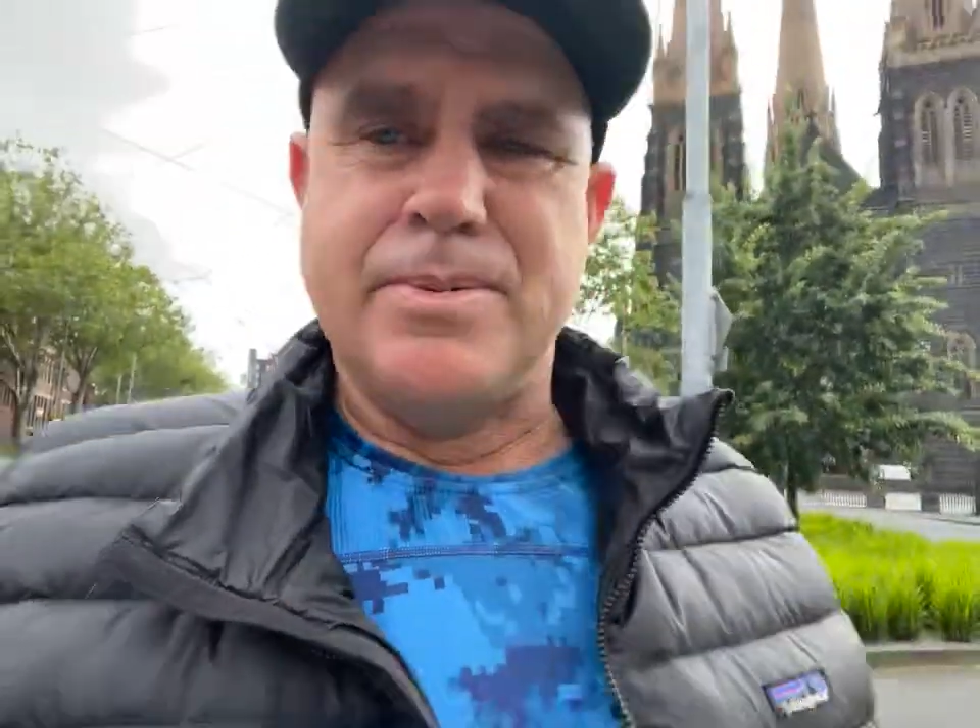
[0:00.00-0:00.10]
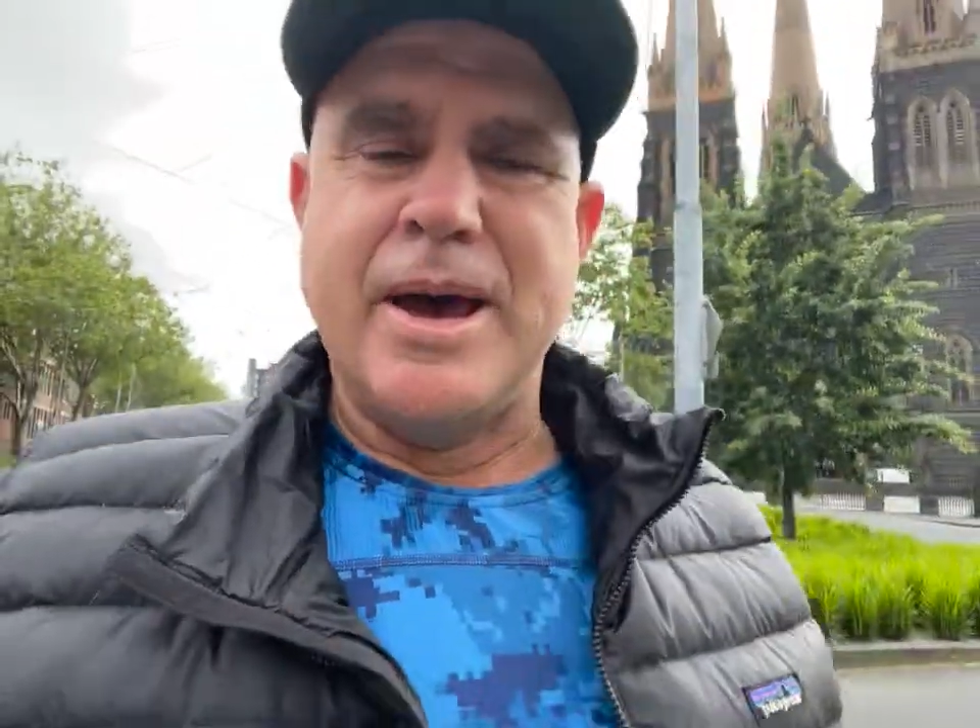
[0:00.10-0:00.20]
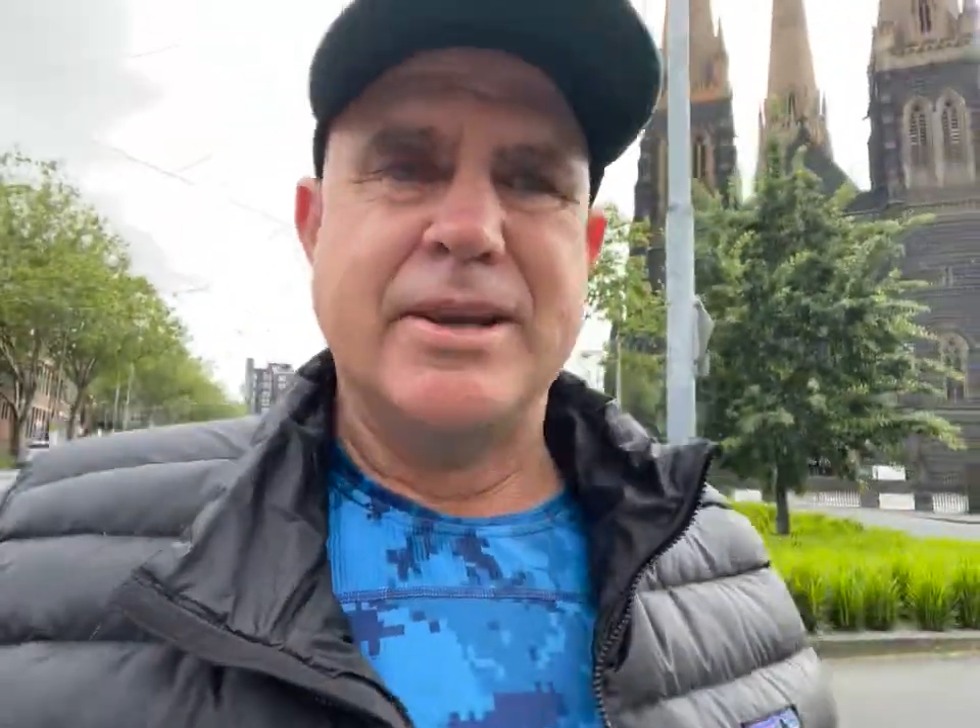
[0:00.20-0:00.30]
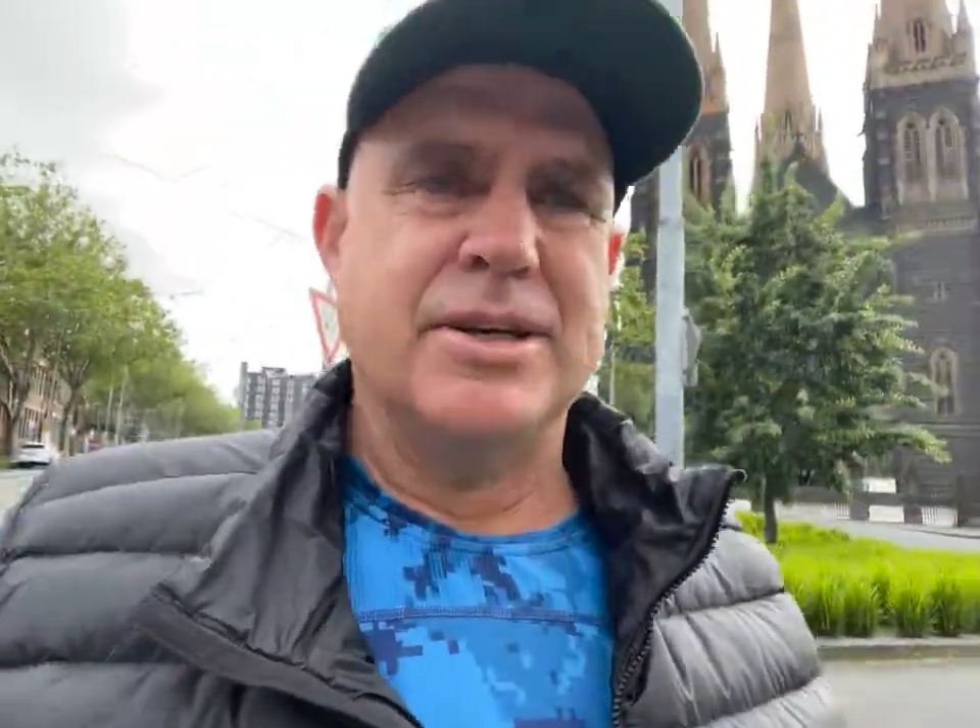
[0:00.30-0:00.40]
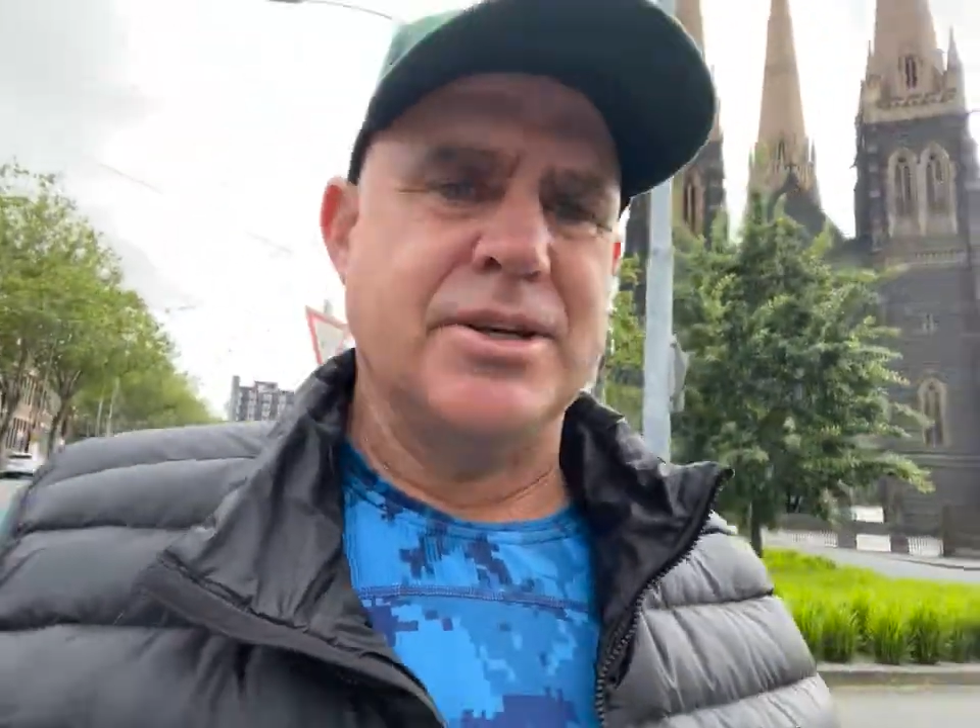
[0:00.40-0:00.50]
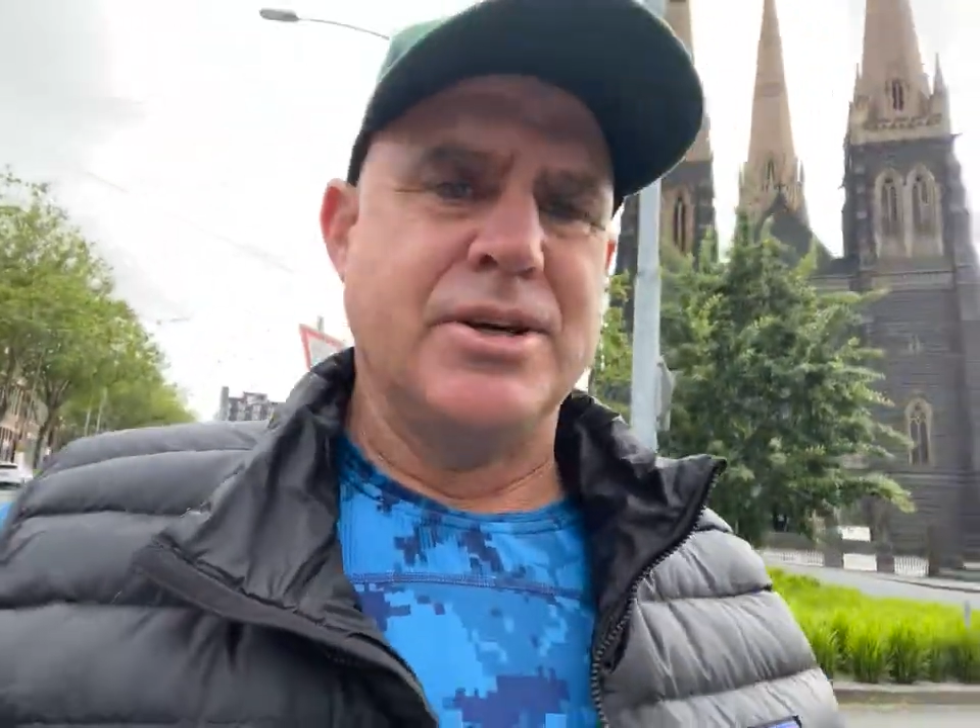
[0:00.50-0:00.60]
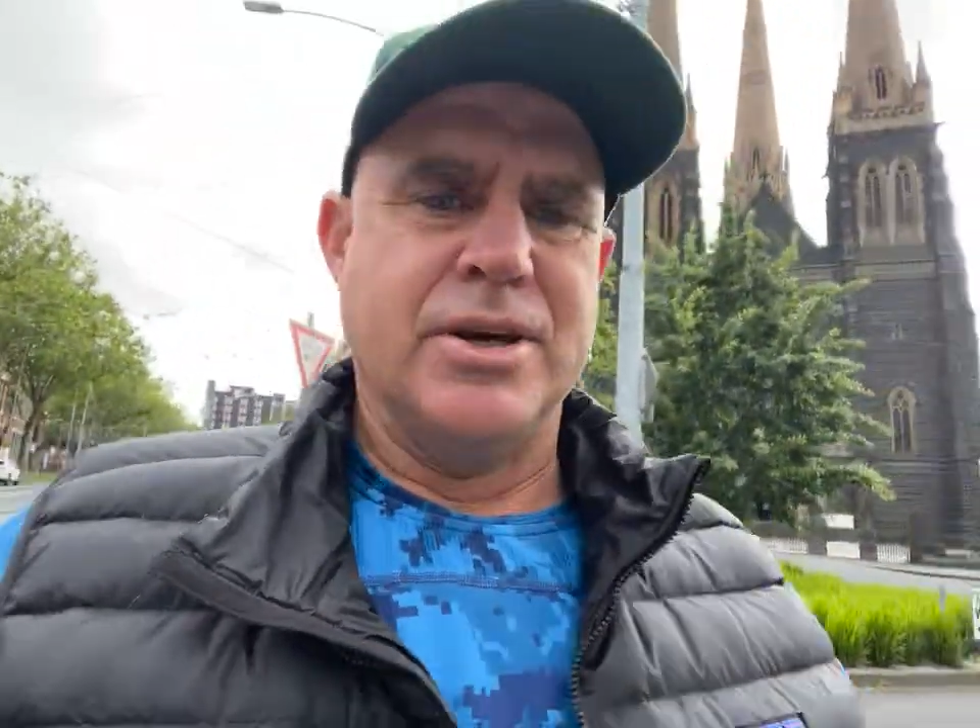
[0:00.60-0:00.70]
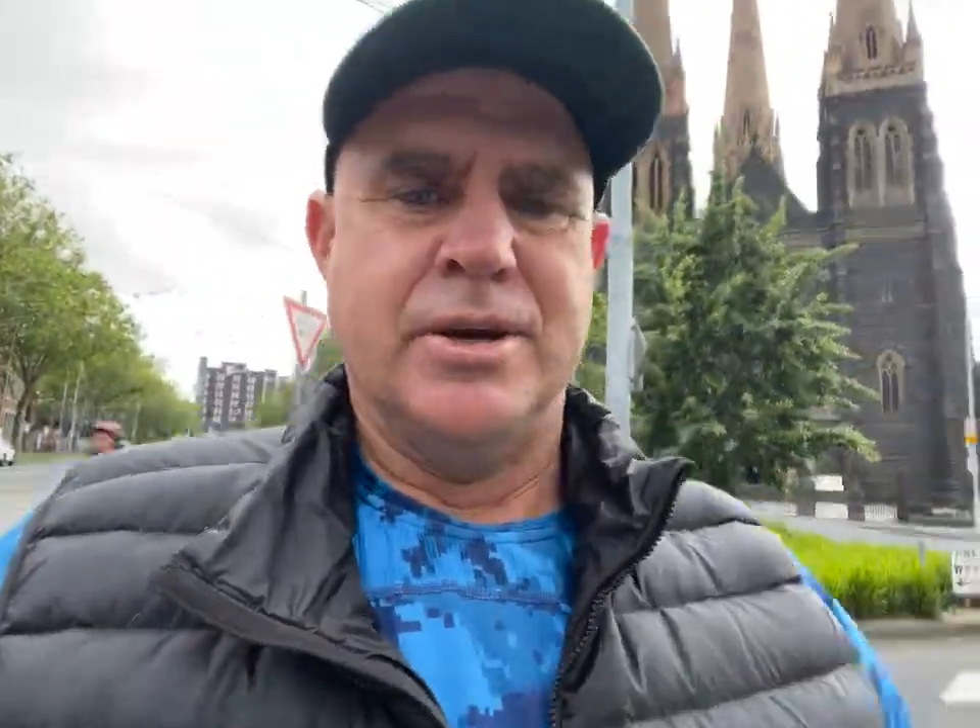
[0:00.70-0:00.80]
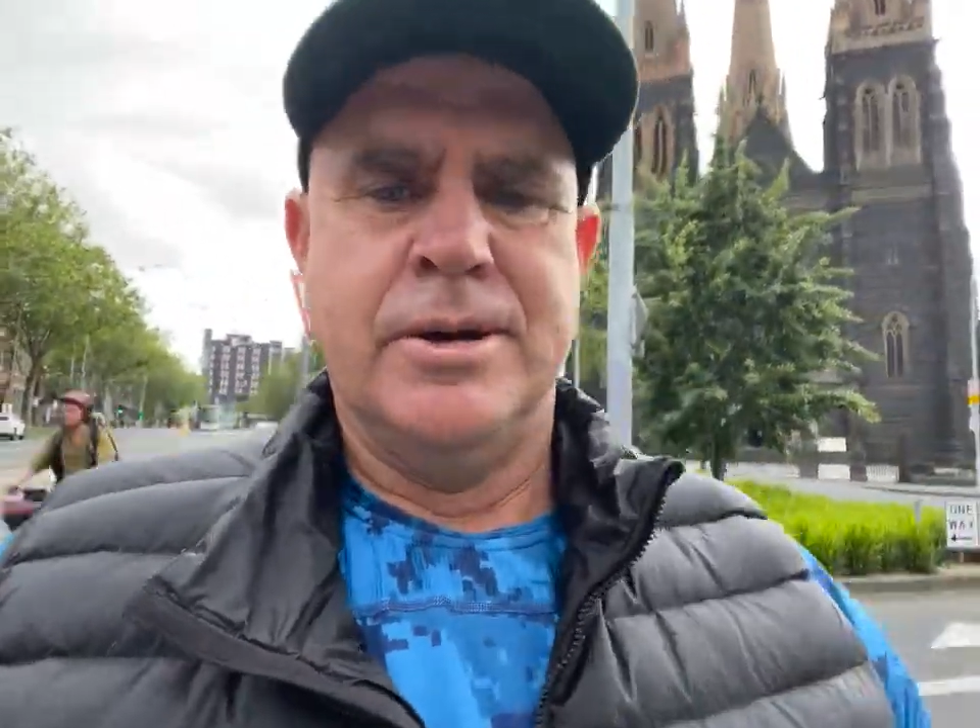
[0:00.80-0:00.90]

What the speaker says: mate, just to